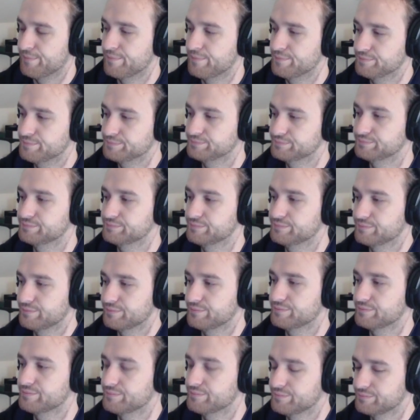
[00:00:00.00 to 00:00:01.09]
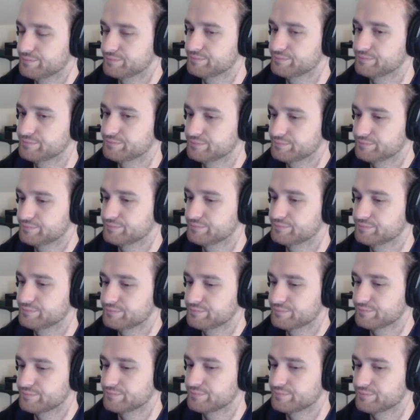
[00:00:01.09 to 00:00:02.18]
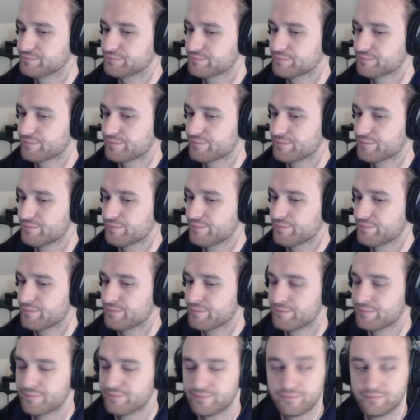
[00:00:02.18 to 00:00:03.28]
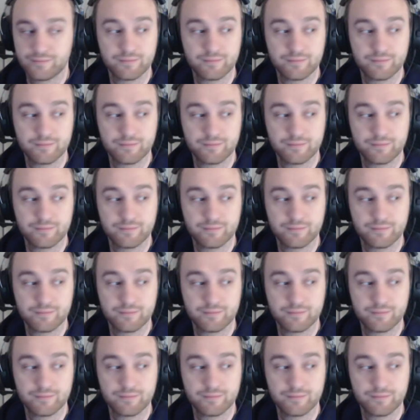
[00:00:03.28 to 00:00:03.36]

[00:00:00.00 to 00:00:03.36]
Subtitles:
[no speech]